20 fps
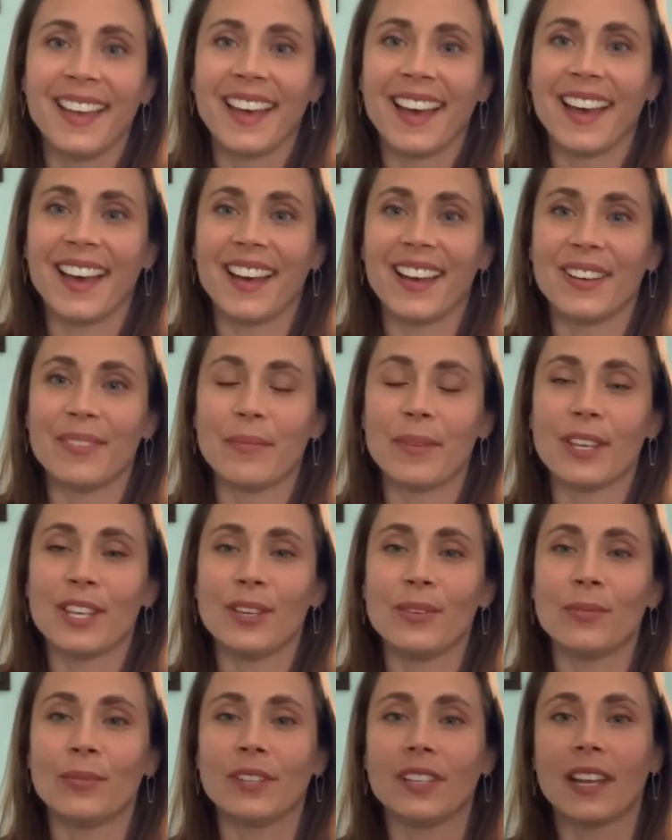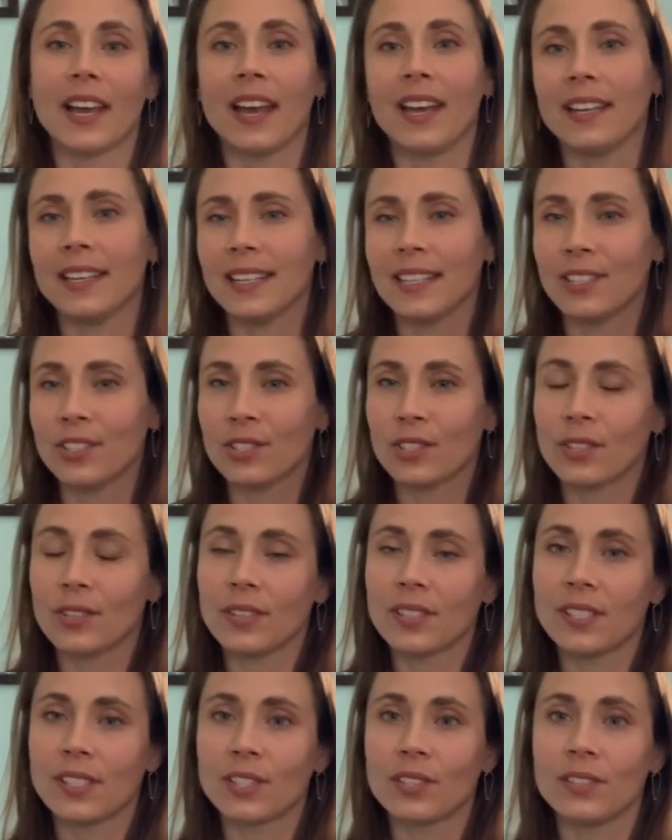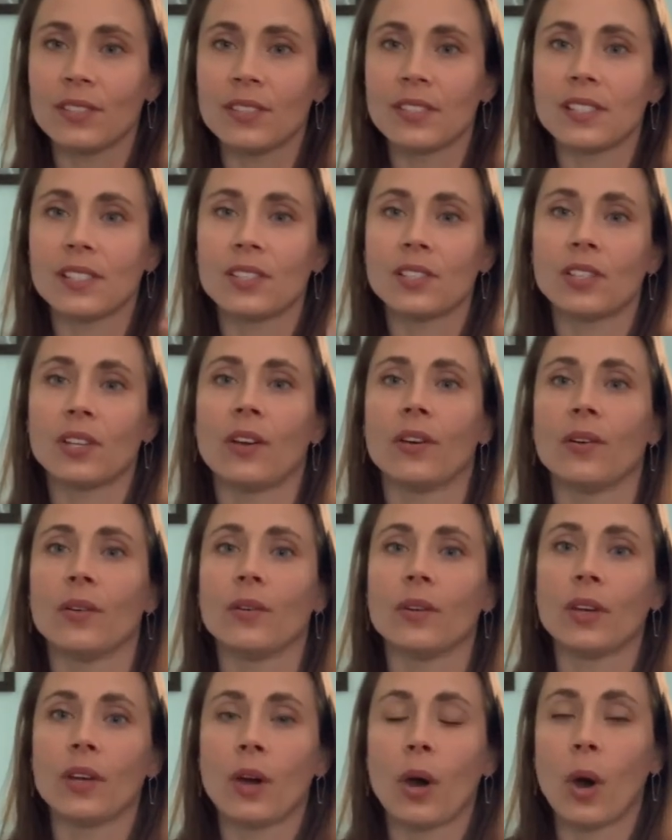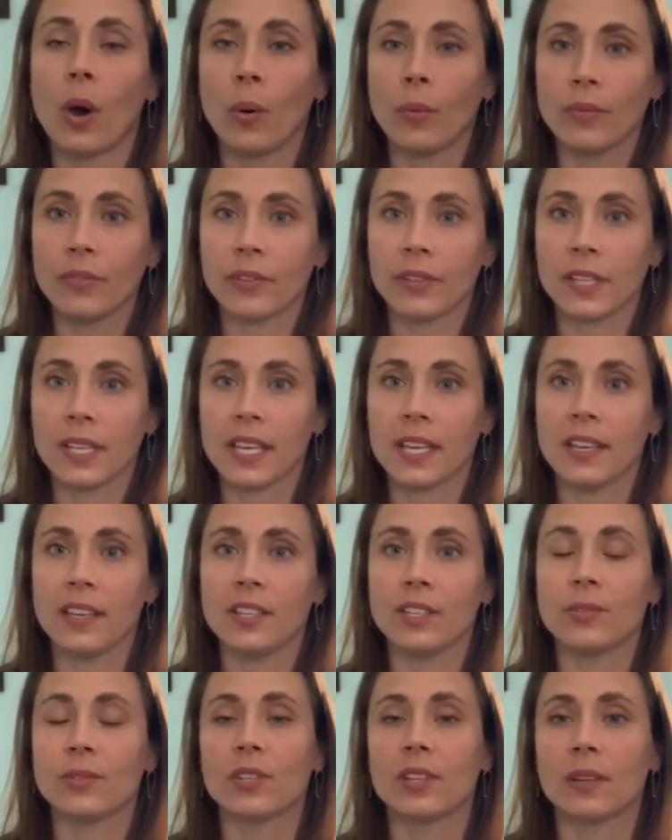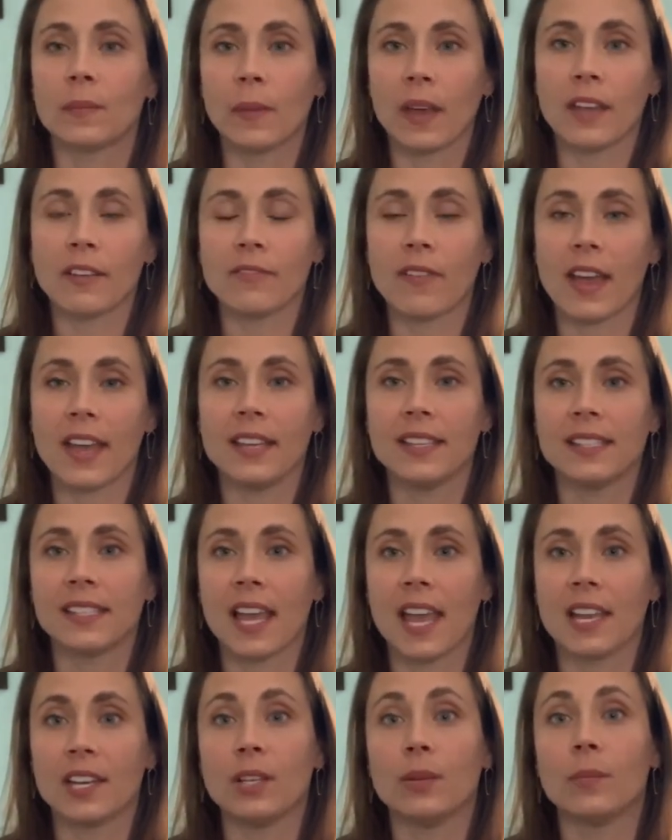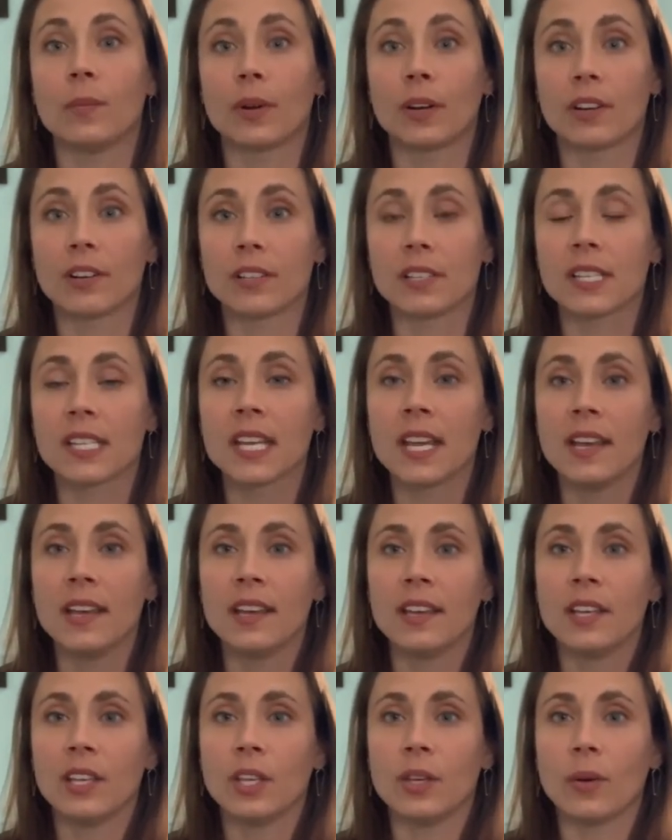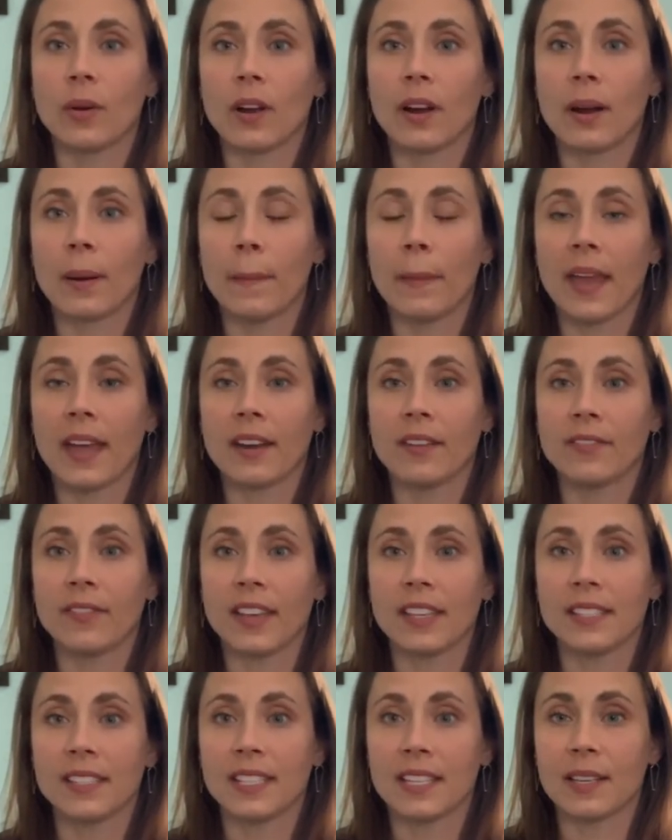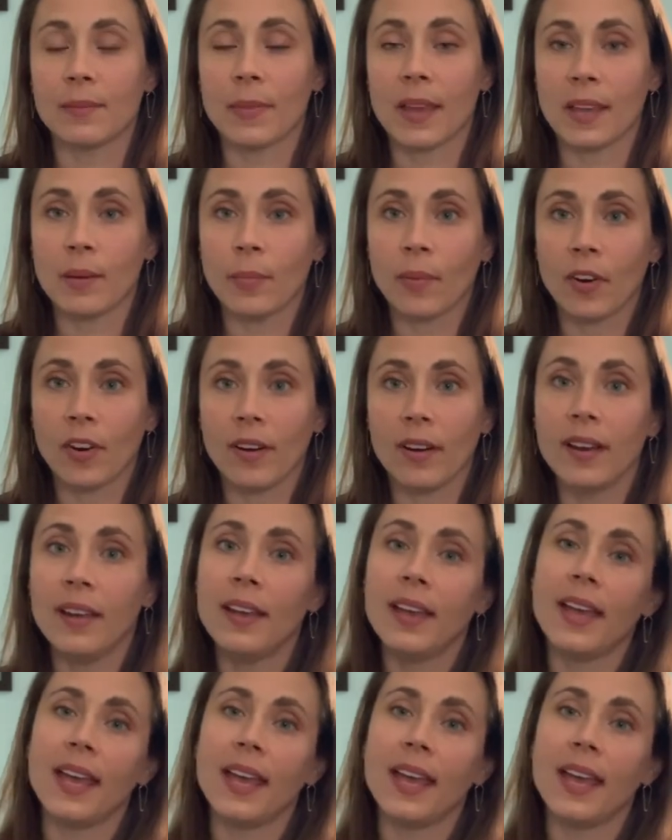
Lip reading: You will not need your crystals, so hopefully you took my advice and you burned your manifesting paper.